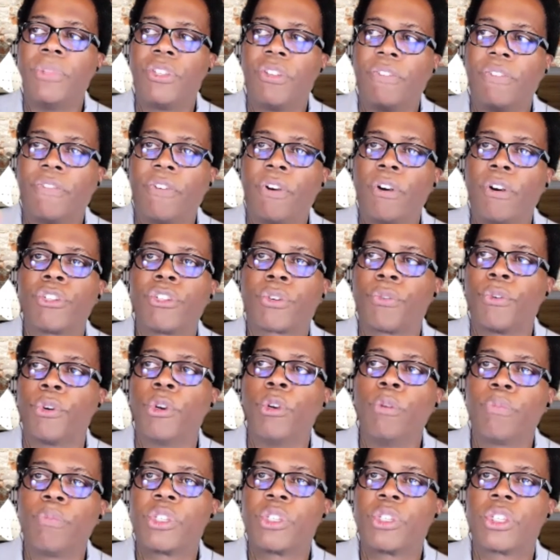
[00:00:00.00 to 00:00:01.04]
diverse
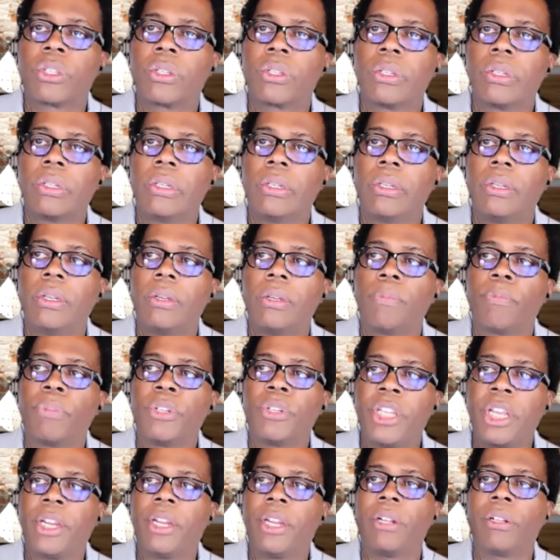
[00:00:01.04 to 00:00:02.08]
groups,
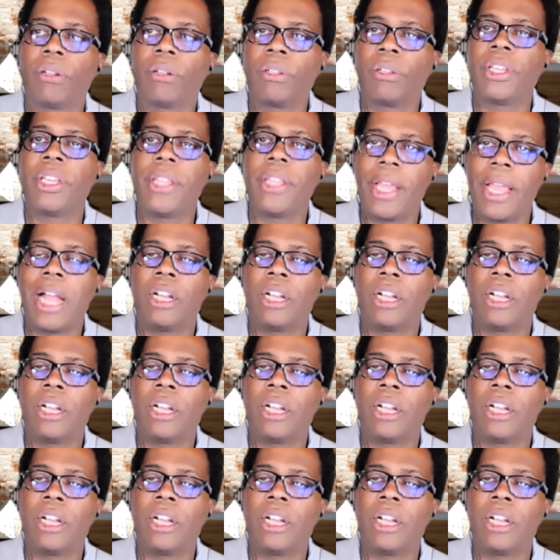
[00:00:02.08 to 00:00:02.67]
particularly the